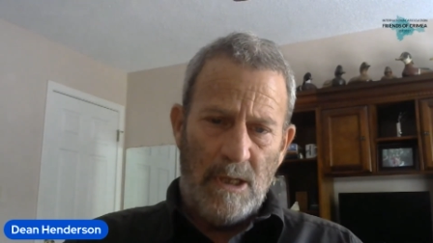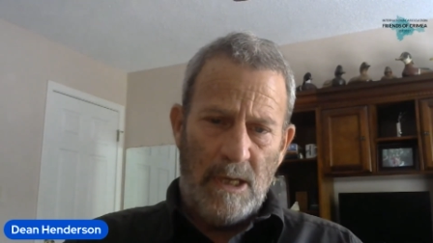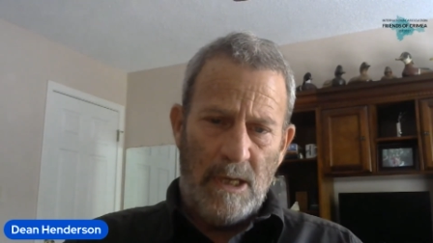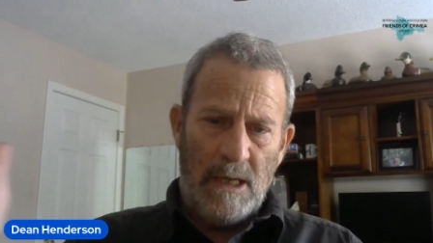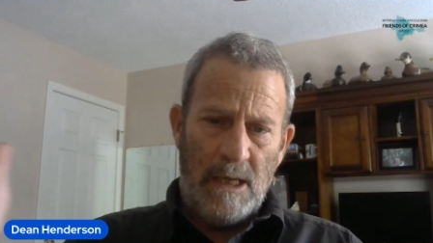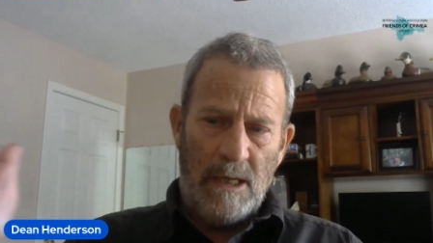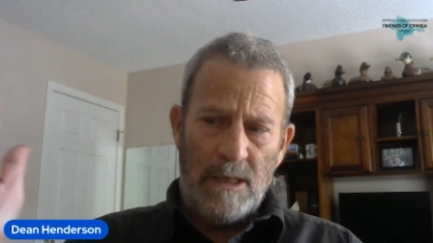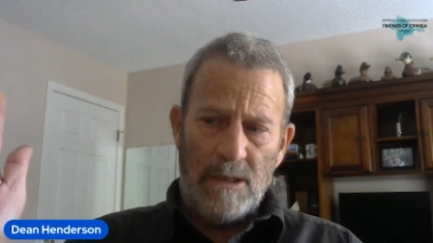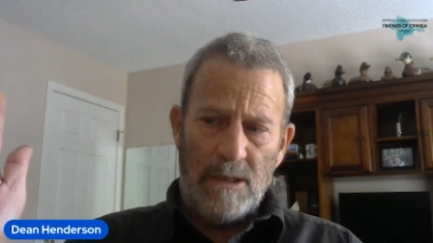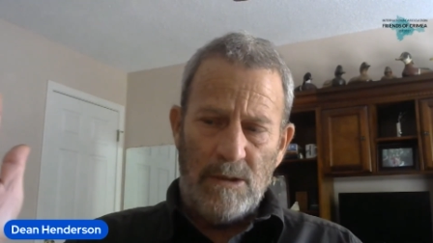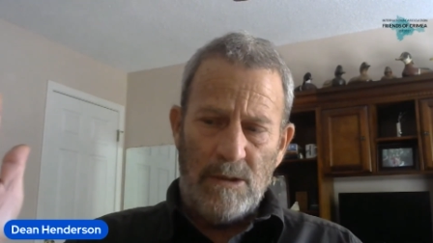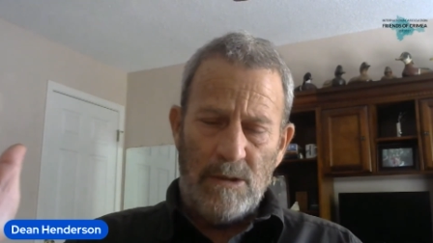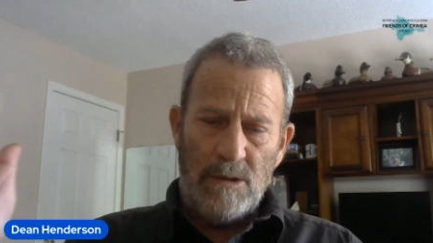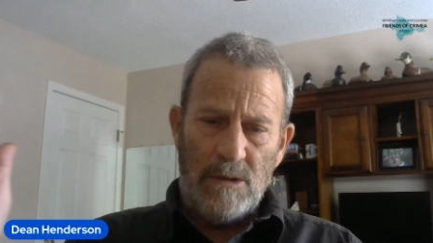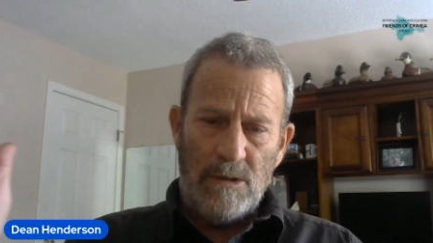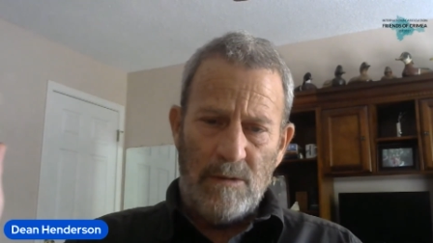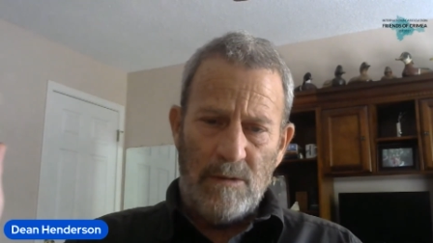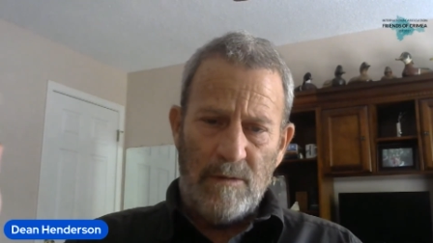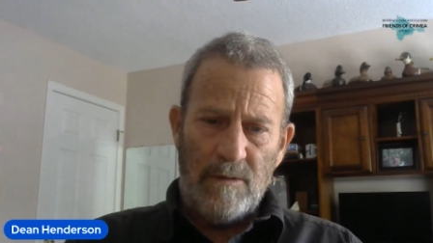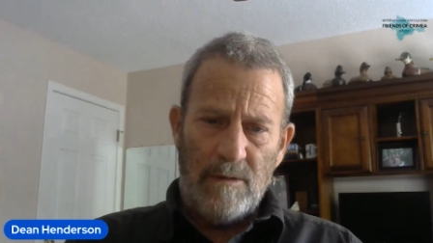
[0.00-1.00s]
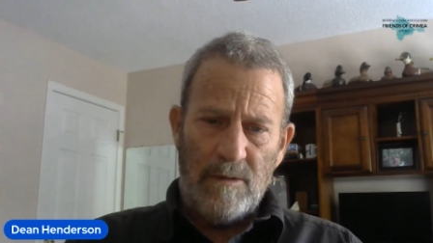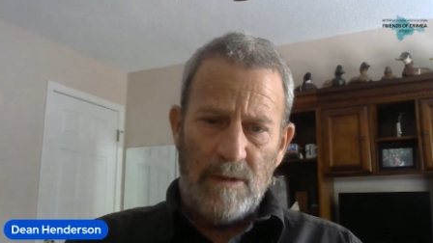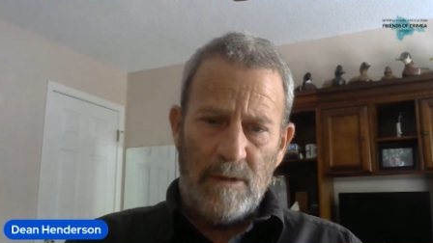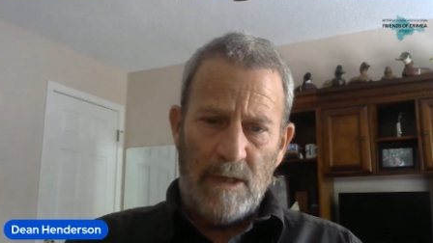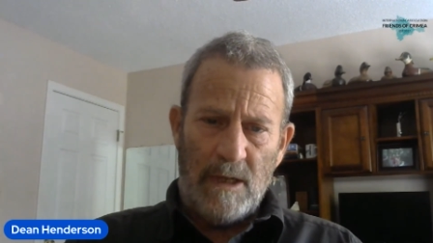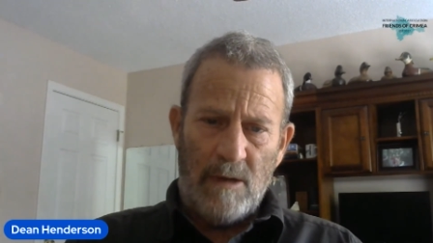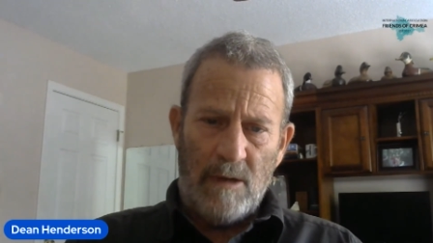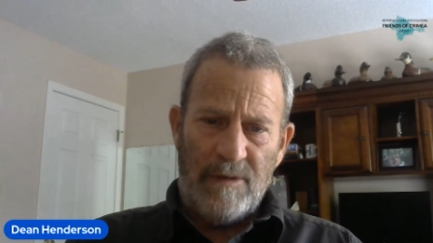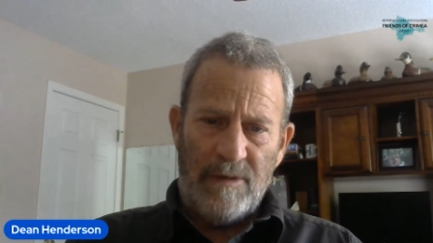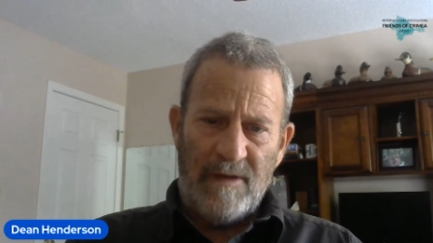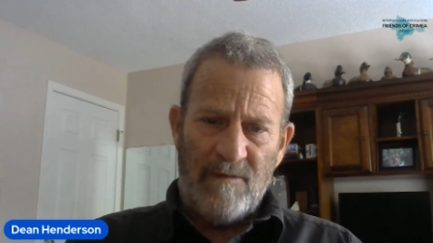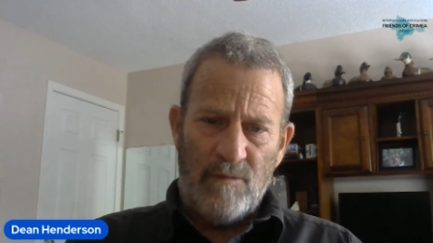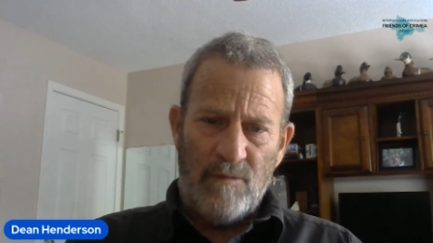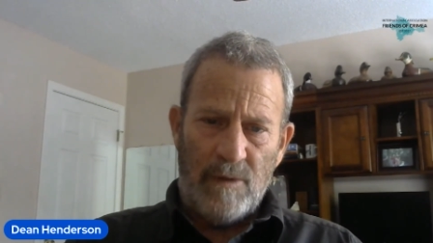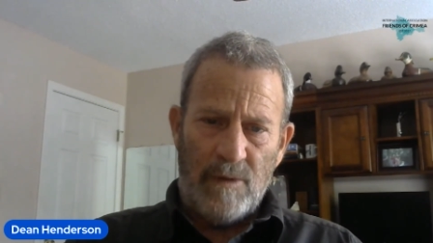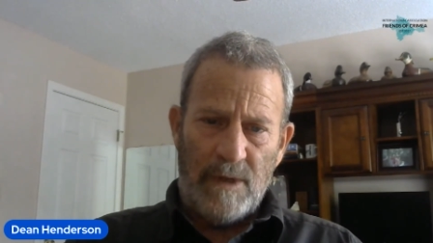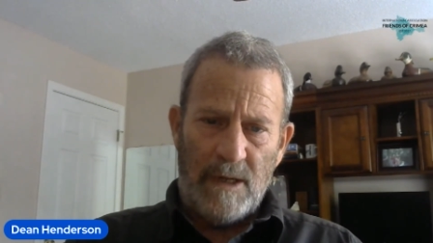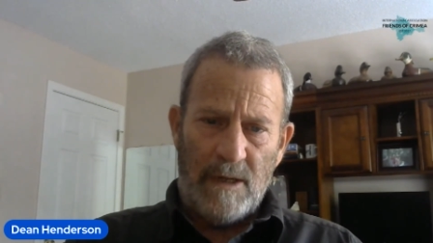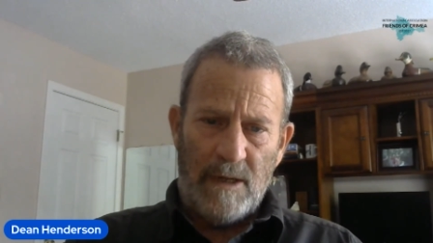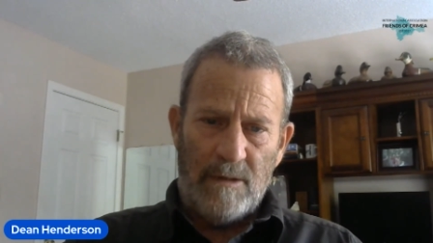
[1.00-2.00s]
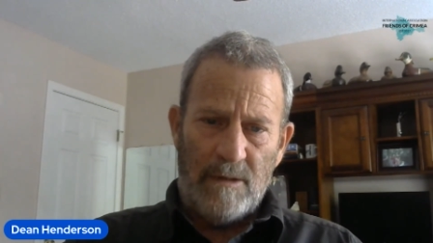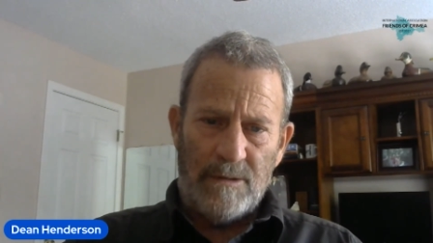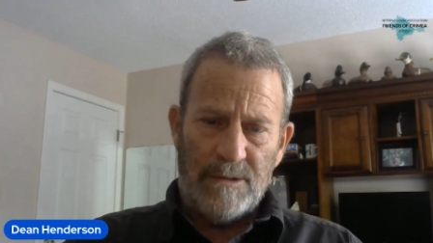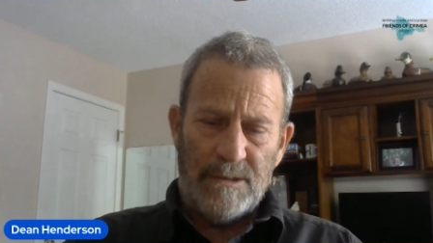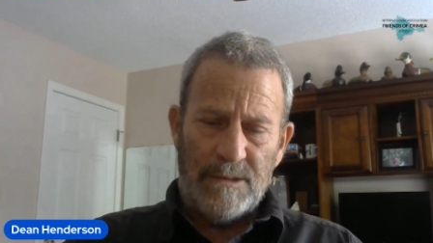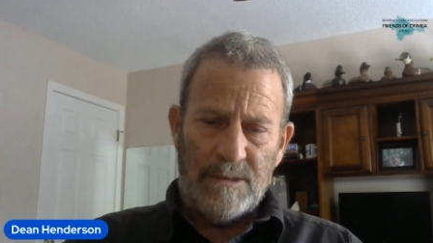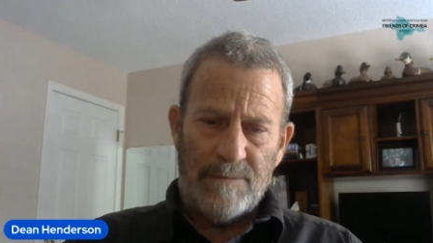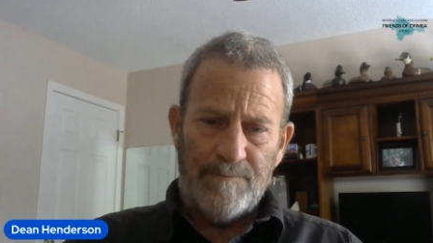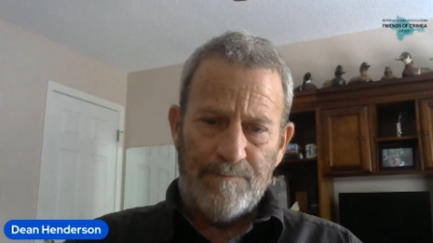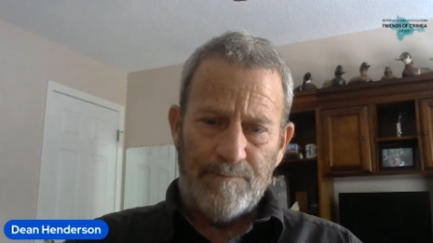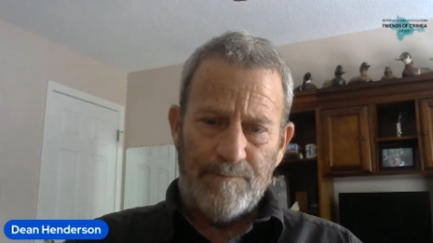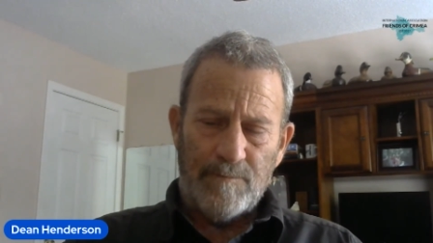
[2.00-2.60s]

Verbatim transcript: and the hell with everyone else.